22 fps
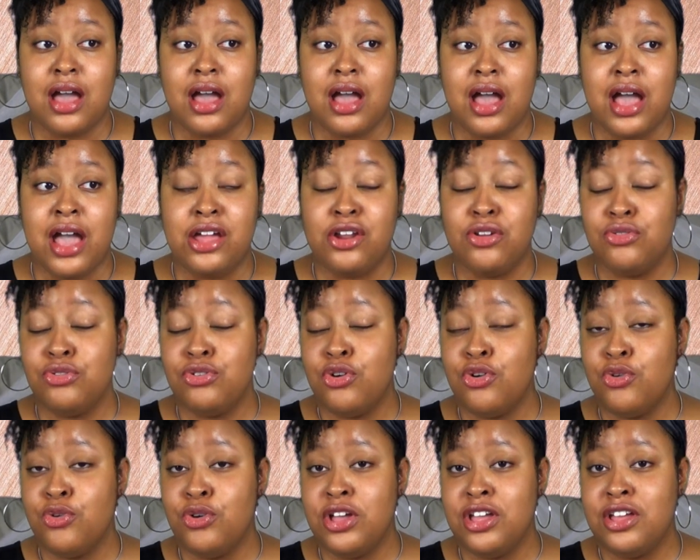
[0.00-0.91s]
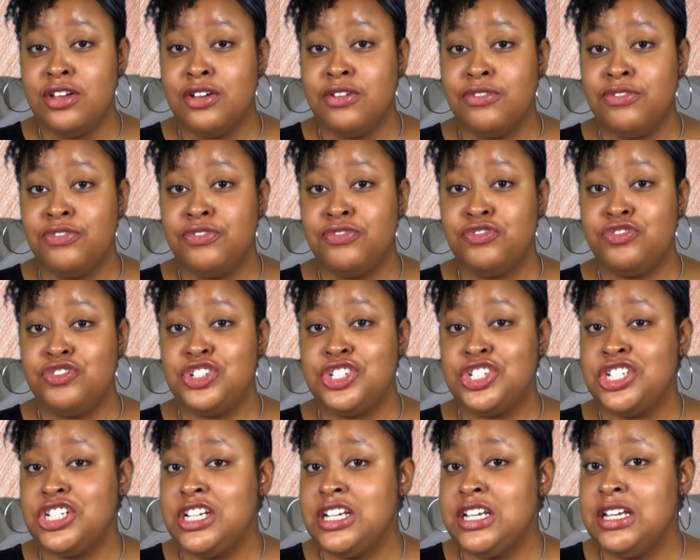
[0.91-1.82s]
I don't know if
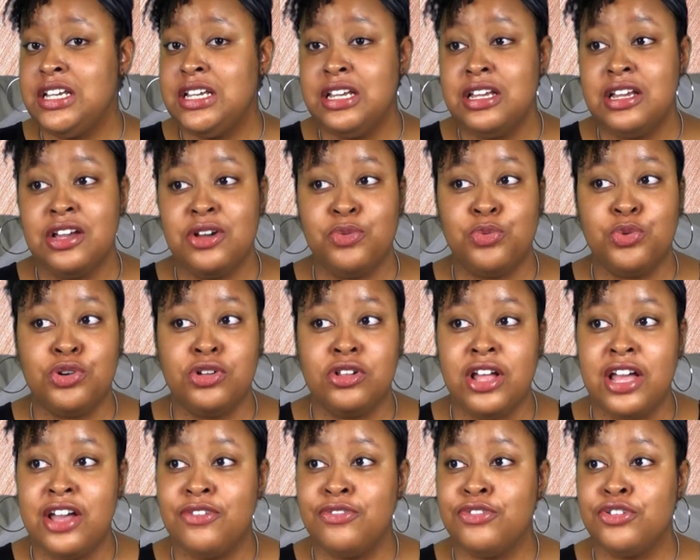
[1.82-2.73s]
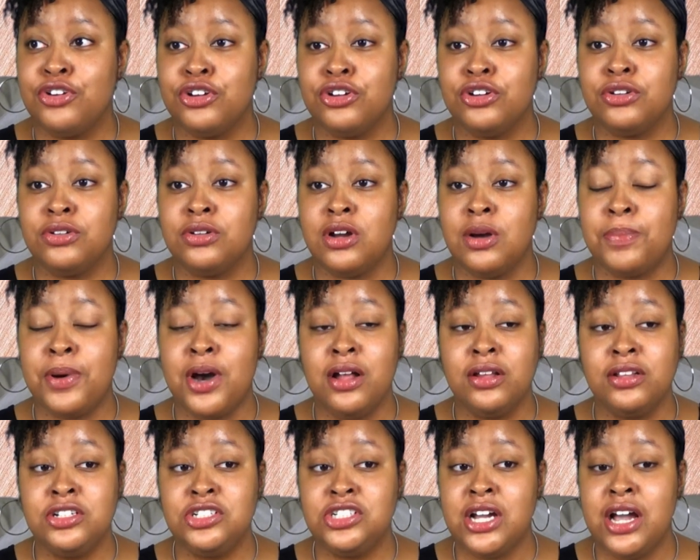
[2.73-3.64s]
she will ever
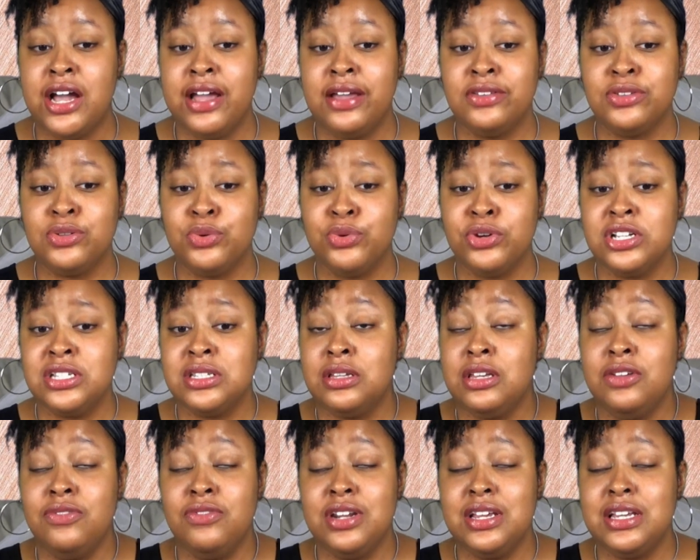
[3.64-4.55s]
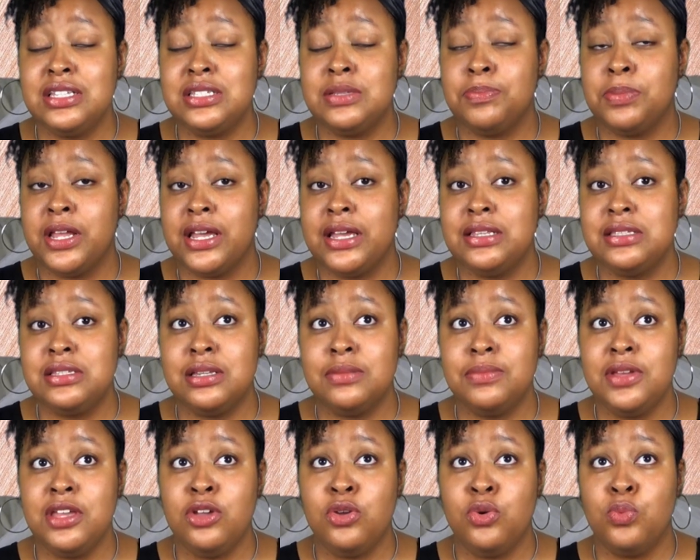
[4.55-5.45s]
apologize or even explain to
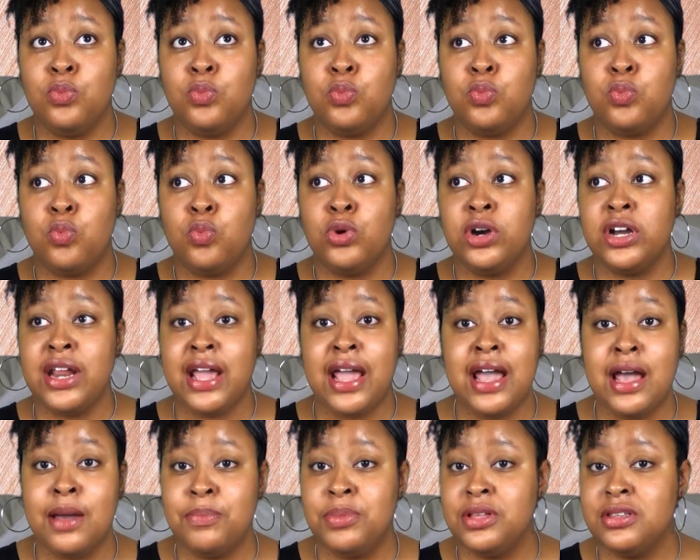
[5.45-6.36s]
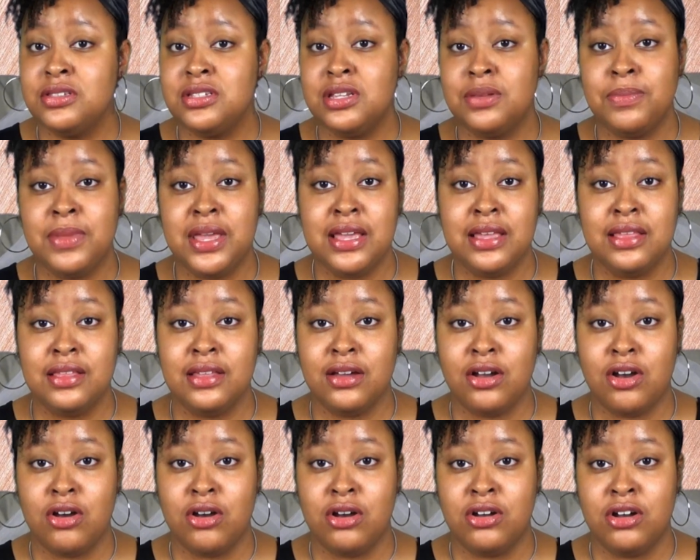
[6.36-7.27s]
me what happened to make
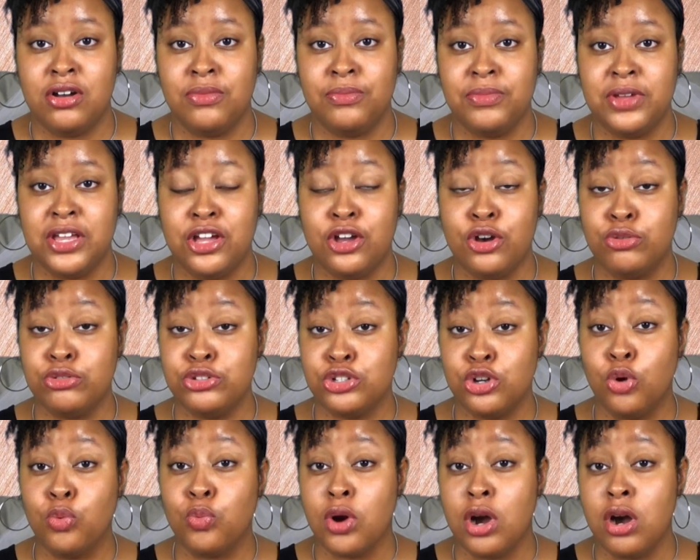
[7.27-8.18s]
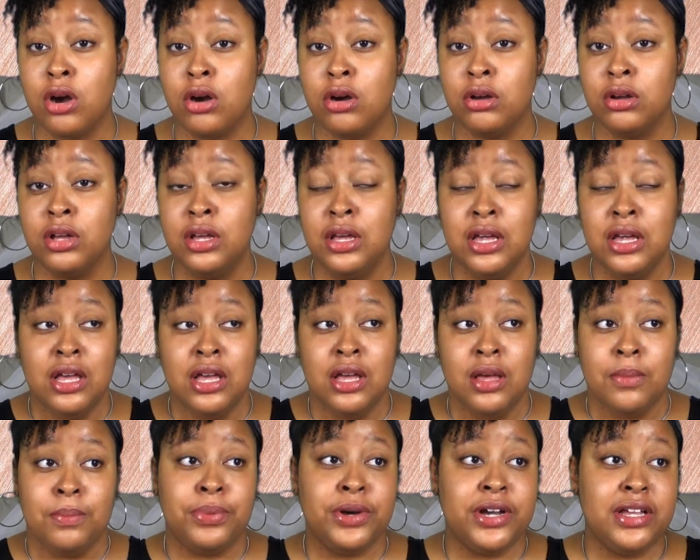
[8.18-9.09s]
it go so wrong.
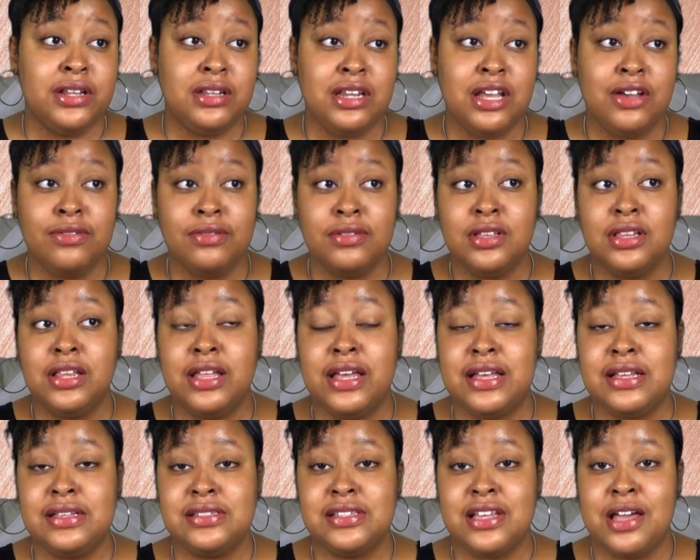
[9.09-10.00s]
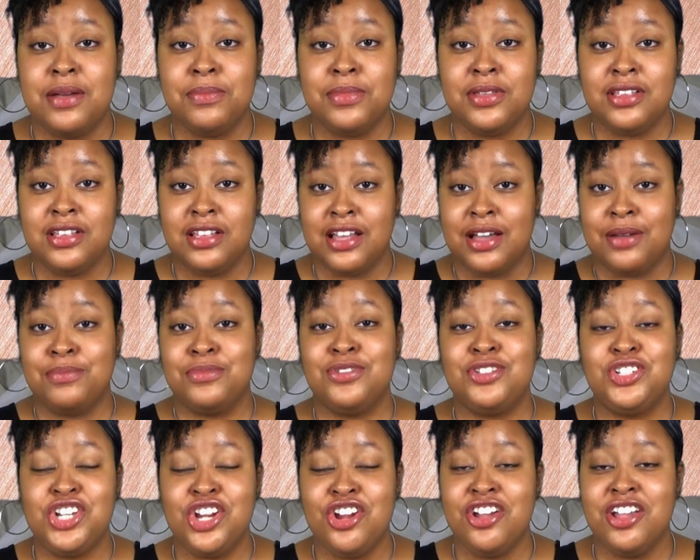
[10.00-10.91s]
But nevertheless, I'm
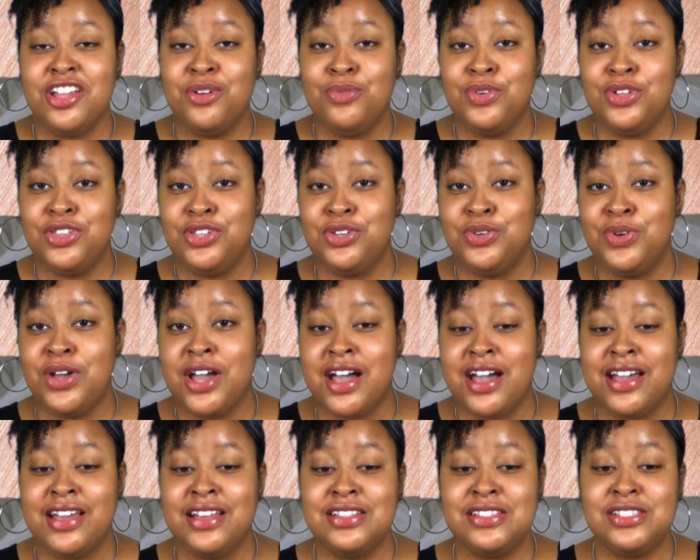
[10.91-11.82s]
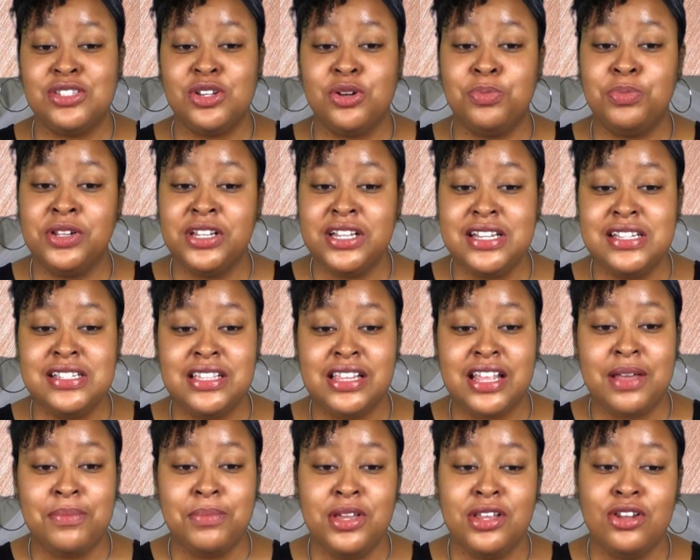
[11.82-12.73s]
sharing it with you guys, so please
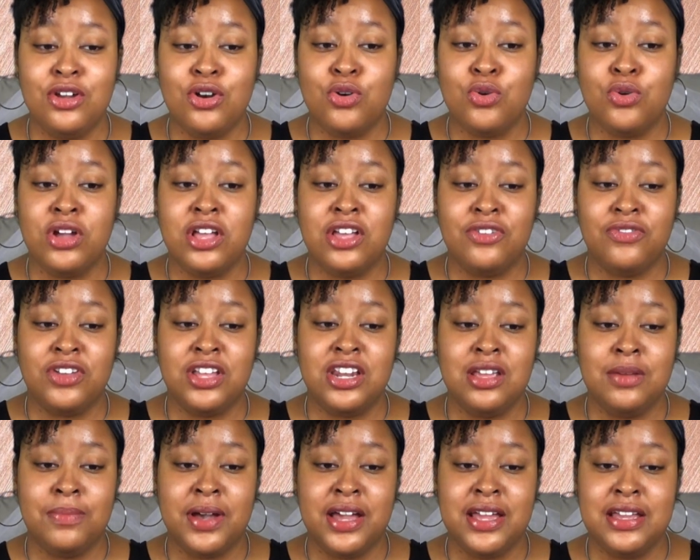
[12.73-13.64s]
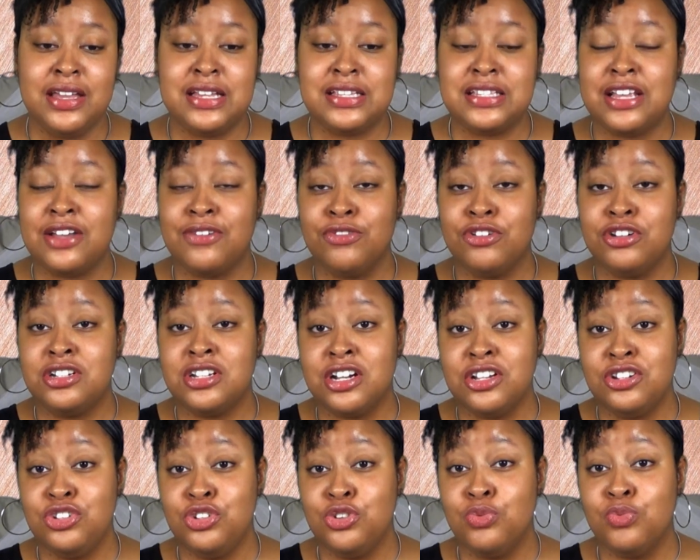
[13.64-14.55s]
let me know if anybody has ever
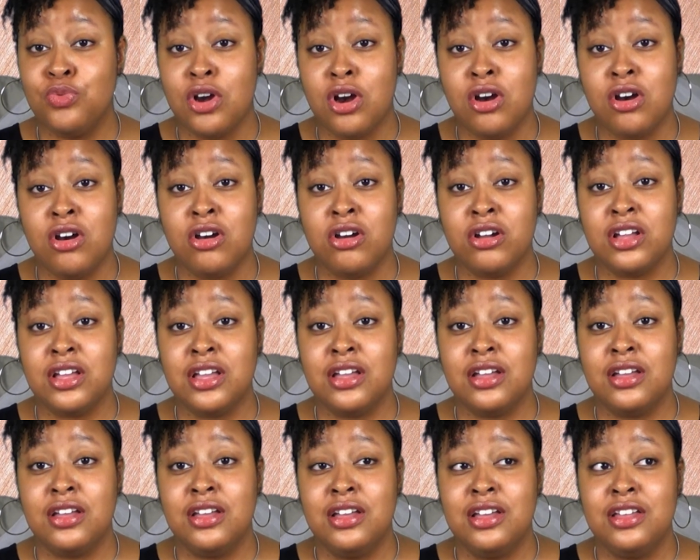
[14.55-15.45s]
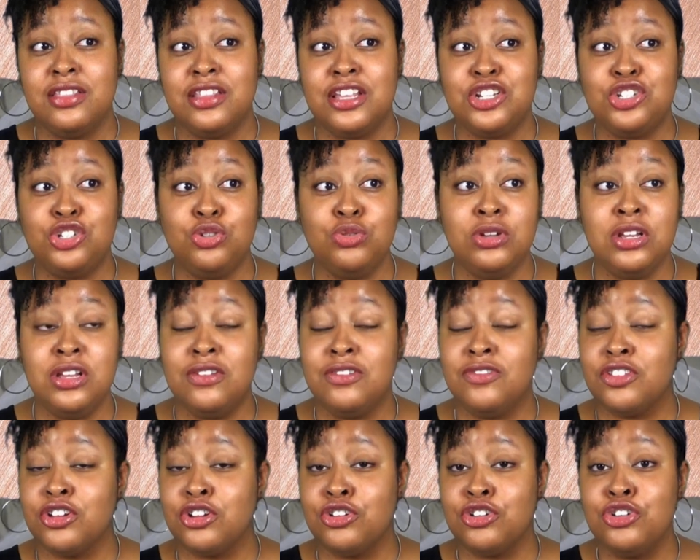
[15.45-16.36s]
done you wrong that you
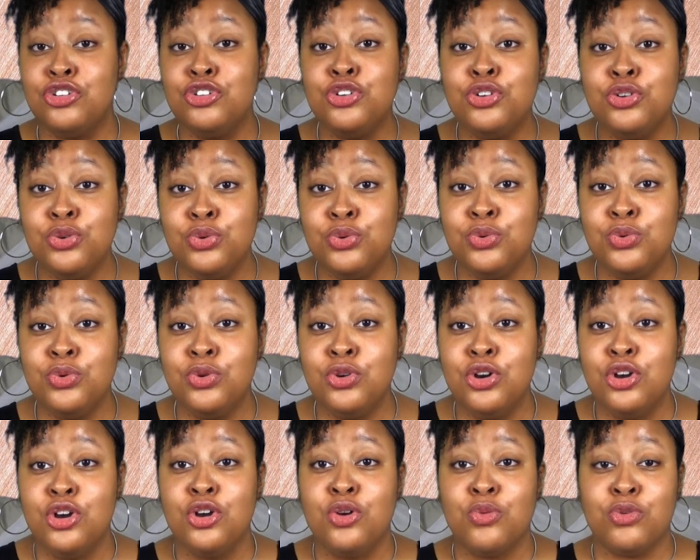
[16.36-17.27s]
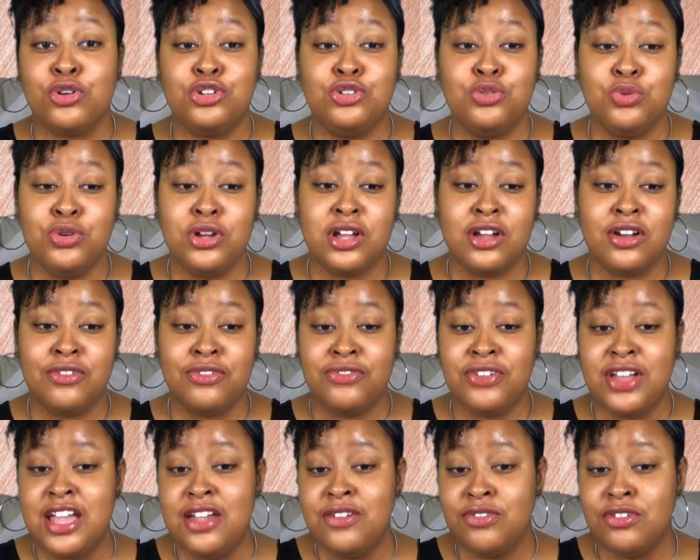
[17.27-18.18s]
either knew, were doing a
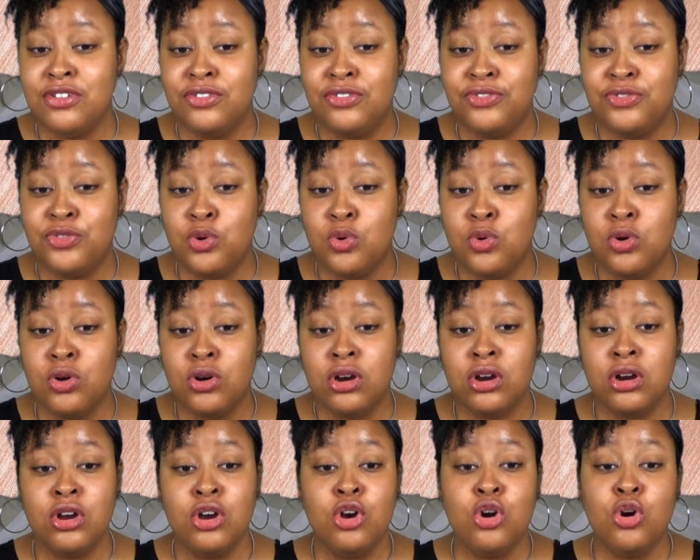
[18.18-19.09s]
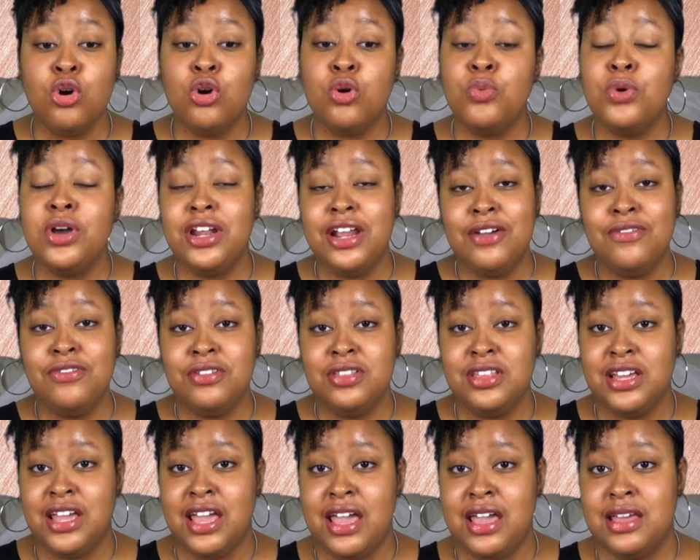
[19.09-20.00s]
favor for, or whatever
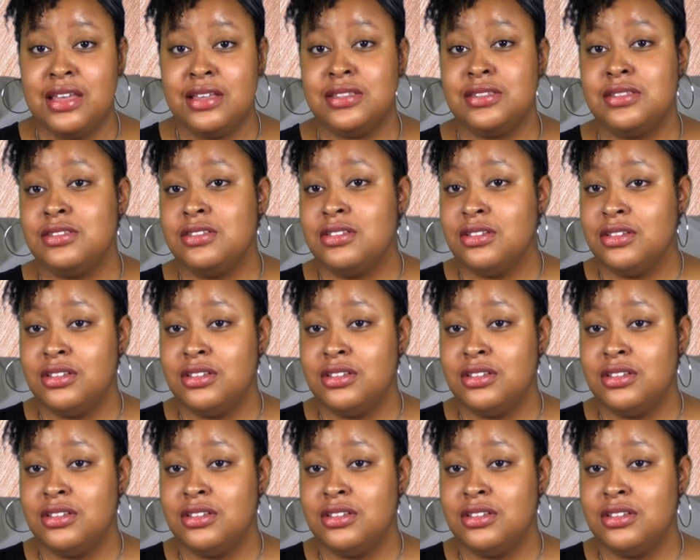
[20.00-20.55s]
the case.